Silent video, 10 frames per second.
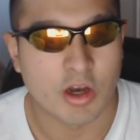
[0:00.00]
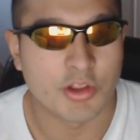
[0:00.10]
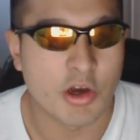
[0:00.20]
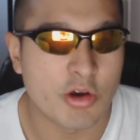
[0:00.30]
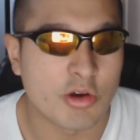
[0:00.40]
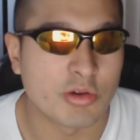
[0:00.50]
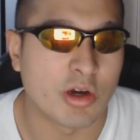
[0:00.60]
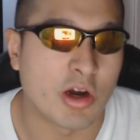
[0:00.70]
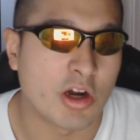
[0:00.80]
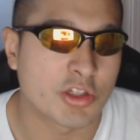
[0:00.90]

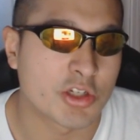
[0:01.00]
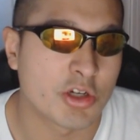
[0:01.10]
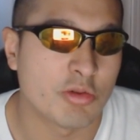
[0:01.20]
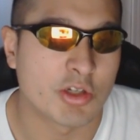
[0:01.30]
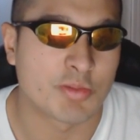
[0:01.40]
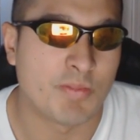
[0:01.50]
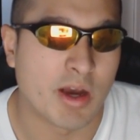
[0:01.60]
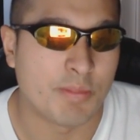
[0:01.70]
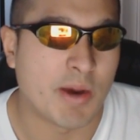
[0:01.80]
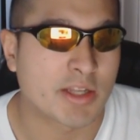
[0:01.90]
Although Archer was
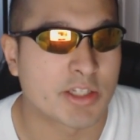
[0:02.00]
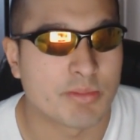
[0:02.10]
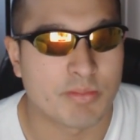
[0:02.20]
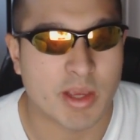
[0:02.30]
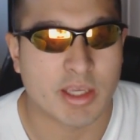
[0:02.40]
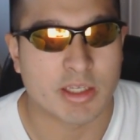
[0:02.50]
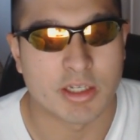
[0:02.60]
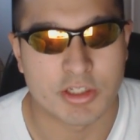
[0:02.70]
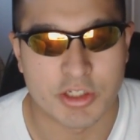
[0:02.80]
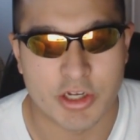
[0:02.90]
about to make
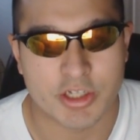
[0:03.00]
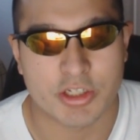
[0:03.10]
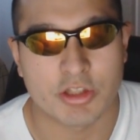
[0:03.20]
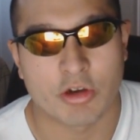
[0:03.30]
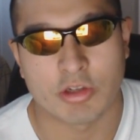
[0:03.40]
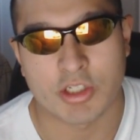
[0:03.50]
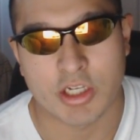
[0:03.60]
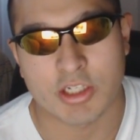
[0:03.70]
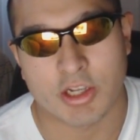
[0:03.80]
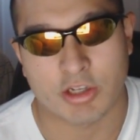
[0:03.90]
a suggestion, though, he
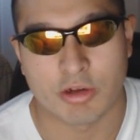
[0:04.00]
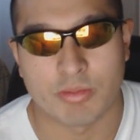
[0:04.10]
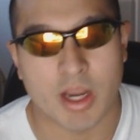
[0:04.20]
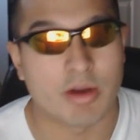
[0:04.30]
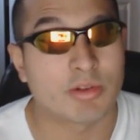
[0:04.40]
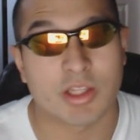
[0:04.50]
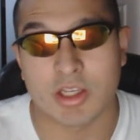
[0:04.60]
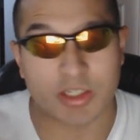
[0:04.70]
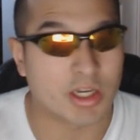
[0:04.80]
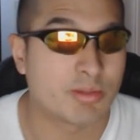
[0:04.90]
says like,
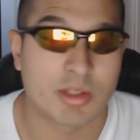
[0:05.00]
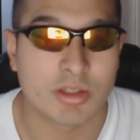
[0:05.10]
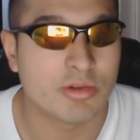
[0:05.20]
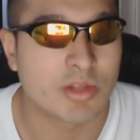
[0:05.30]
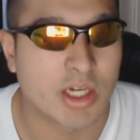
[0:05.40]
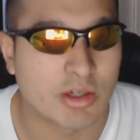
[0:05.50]
everything is up to you